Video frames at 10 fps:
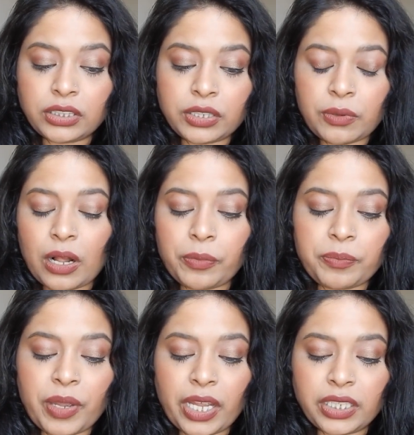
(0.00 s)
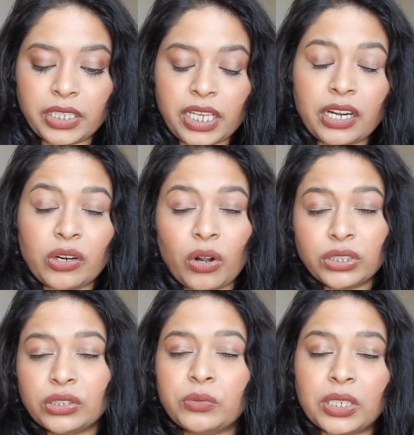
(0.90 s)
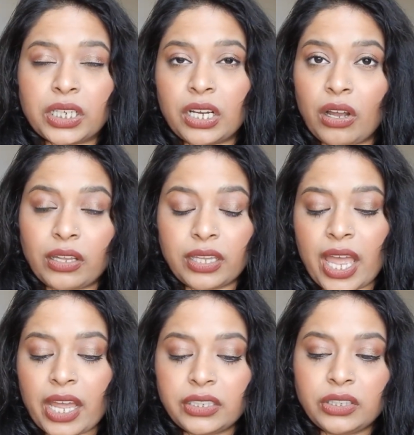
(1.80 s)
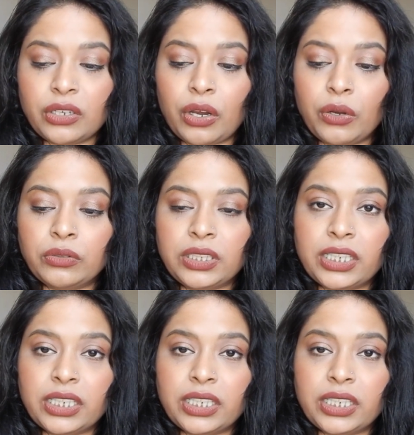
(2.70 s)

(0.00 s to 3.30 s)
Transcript: development, they are also working on that, you know?